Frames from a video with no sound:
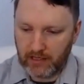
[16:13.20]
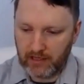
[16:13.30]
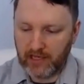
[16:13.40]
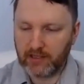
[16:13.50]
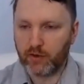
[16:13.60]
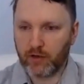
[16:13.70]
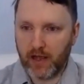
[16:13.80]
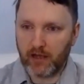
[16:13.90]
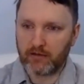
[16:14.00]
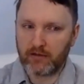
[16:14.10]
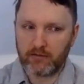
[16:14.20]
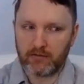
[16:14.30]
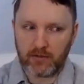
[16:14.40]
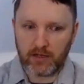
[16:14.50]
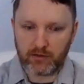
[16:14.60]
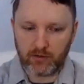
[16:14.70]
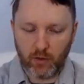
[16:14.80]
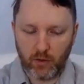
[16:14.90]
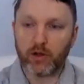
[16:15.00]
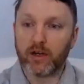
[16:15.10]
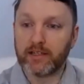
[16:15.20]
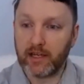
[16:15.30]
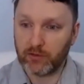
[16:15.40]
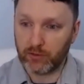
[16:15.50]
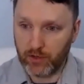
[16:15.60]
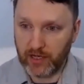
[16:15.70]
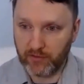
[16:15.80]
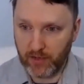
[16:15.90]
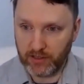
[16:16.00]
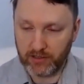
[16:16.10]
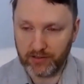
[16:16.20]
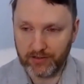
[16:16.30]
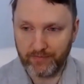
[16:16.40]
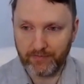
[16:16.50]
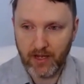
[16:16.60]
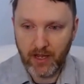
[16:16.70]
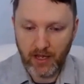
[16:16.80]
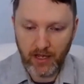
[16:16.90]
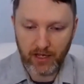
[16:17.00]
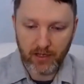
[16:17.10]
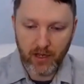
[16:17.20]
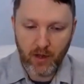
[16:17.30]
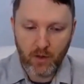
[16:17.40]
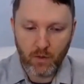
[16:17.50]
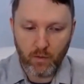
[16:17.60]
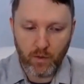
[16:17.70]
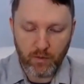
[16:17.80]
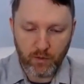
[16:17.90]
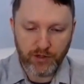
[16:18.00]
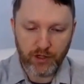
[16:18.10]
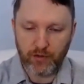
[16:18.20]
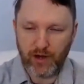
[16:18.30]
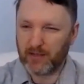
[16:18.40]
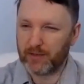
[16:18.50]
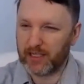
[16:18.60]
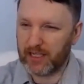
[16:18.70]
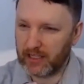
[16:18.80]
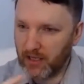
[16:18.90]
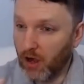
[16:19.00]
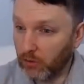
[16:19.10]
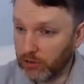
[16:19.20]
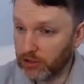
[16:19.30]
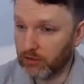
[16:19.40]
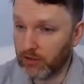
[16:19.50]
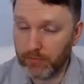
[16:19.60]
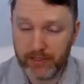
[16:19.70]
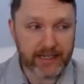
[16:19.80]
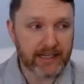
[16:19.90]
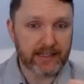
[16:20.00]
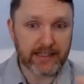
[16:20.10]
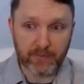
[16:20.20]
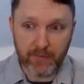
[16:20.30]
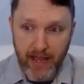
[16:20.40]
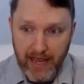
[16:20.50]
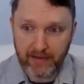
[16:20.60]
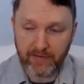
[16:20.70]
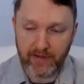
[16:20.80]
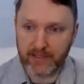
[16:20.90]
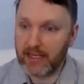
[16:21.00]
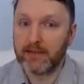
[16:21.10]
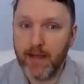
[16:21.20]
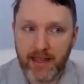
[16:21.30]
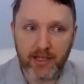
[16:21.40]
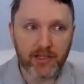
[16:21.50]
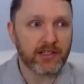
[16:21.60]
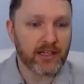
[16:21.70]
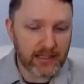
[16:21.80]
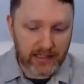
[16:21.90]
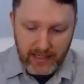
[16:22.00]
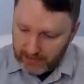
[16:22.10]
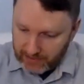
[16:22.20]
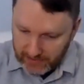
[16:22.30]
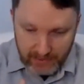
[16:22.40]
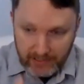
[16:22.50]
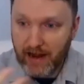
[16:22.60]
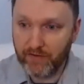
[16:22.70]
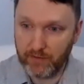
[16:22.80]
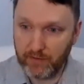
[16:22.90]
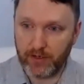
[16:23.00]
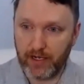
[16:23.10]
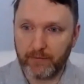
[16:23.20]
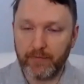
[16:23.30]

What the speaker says: let's talk about organizational transformations. Uh, we want to create a particular culture, a particular set of behaviors in managers, in leaders, in everybody.